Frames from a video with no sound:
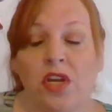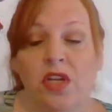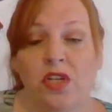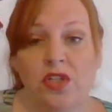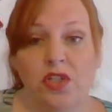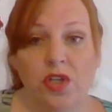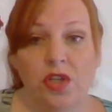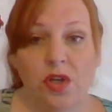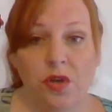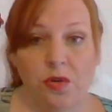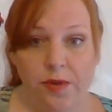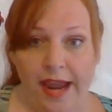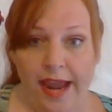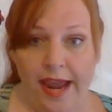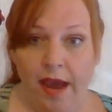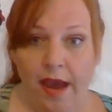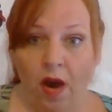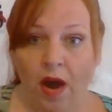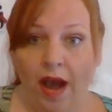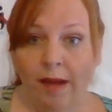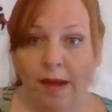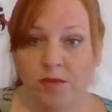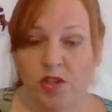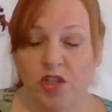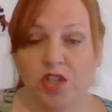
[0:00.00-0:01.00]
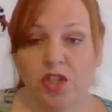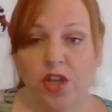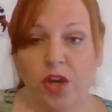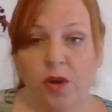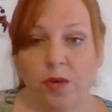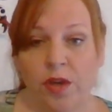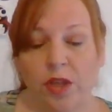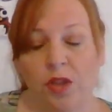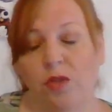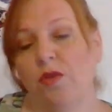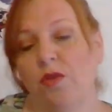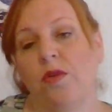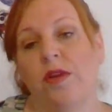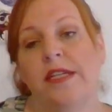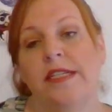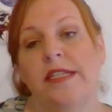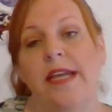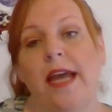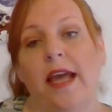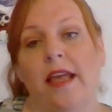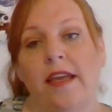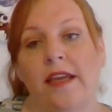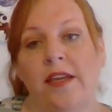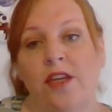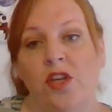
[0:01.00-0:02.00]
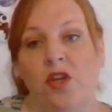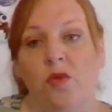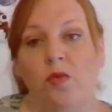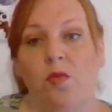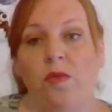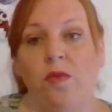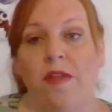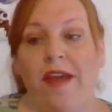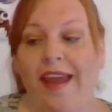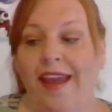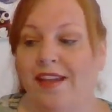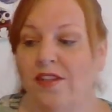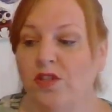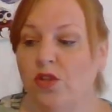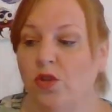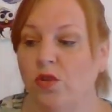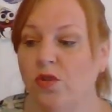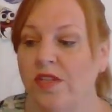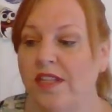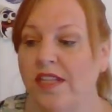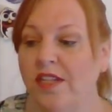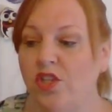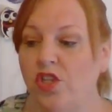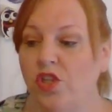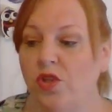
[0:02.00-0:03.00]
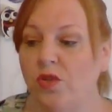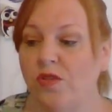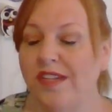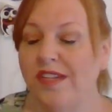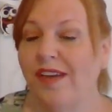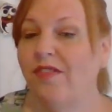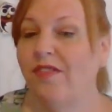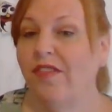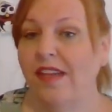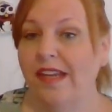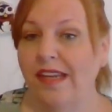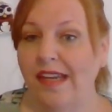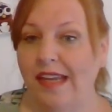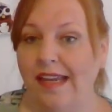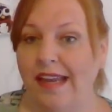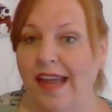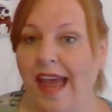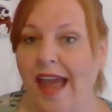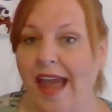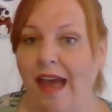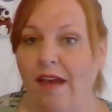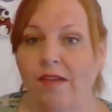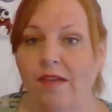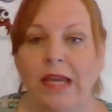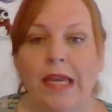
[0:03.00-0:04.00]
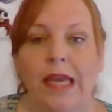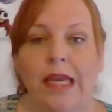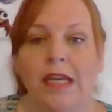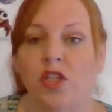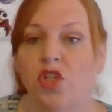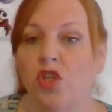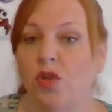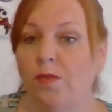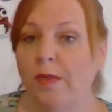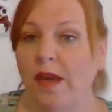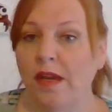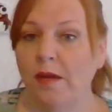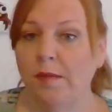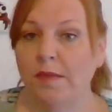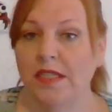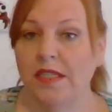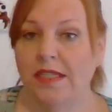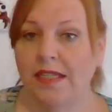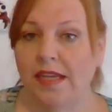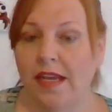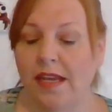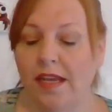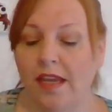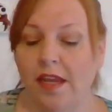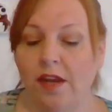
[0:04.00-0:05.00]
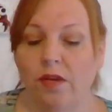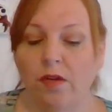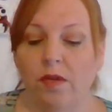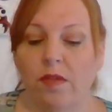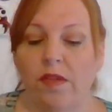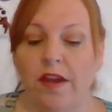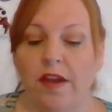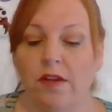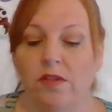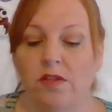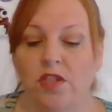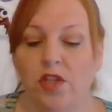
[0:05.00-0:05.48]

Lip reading: So now I'm just going through and telling you the answers that you definitely need to have in case you made a mistake here or there.